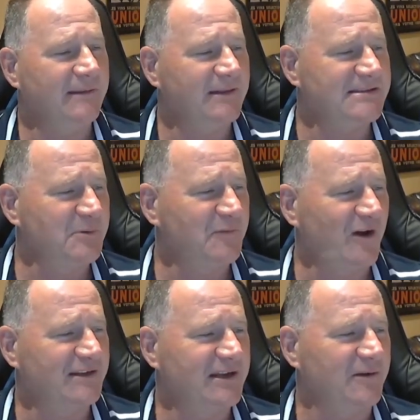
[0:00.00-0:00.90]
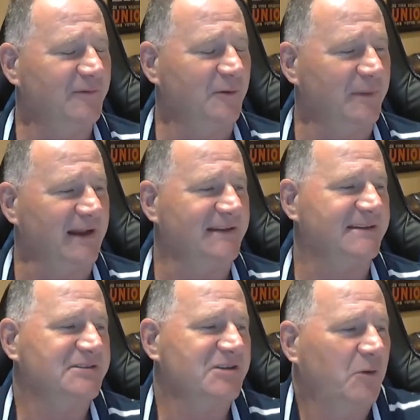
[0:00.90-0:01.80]
Hey, let's move on here for a minute.
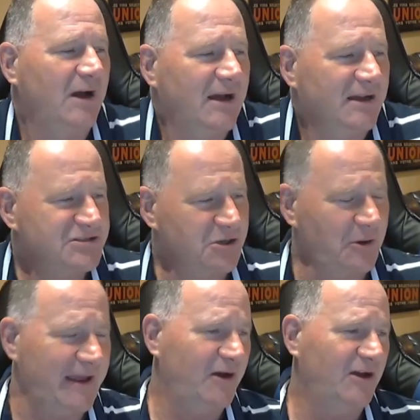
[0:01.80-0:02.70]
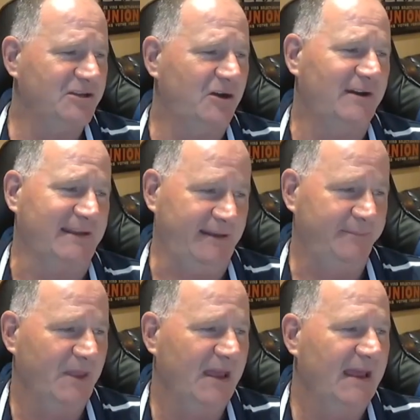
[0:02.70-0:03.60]
So Shohei Ohtani,
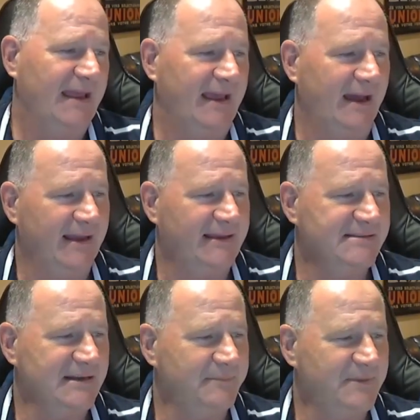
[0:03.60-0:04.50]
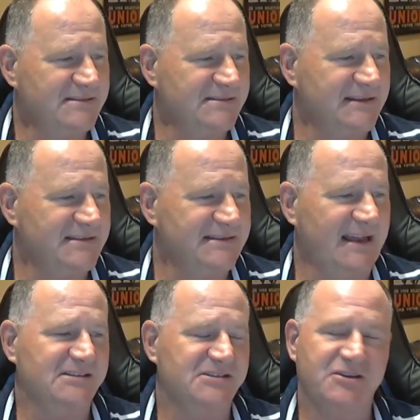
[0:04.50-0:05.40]
he's going to miss his
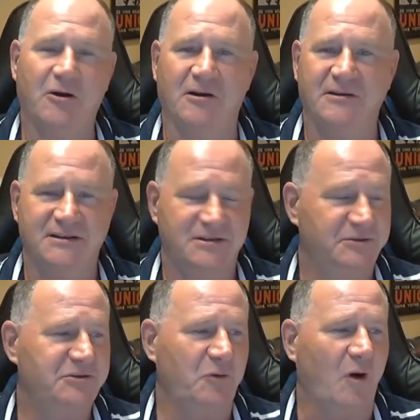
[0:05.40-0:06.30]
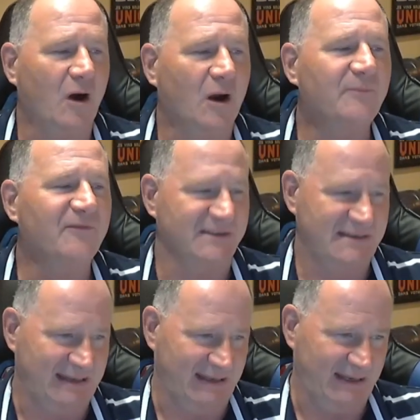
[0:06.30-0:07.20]
next start due to arm
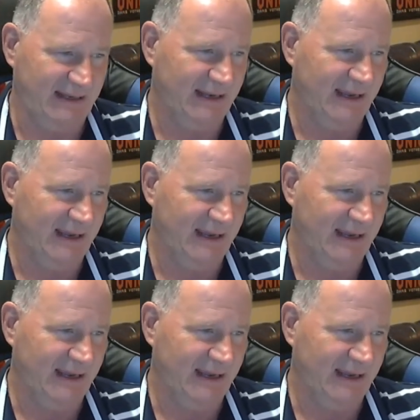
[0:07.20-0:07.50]
fatigue.